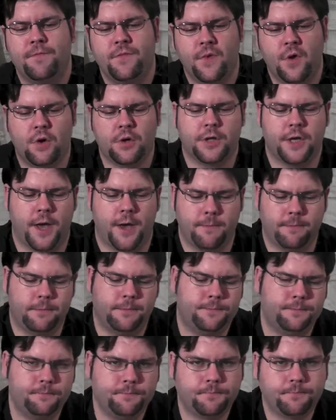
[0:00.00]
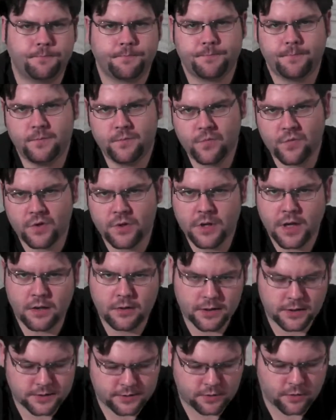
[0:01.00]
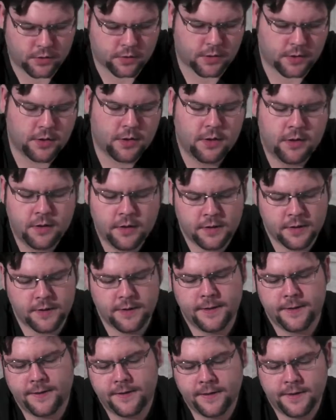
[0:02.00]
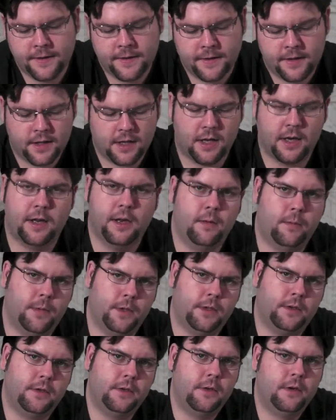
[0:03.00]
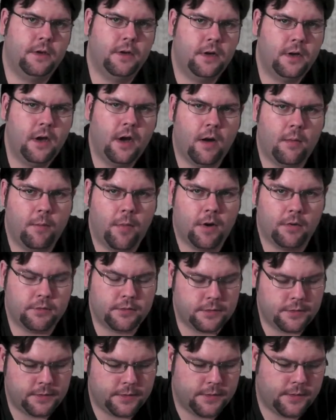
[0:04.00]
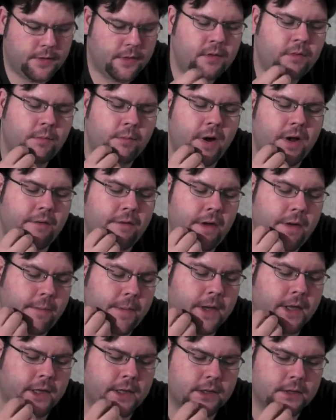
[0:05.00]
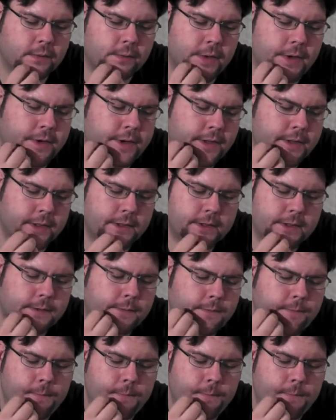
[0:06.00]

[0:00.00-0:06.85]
Okay, now let's talk a little bit about my vaping experience.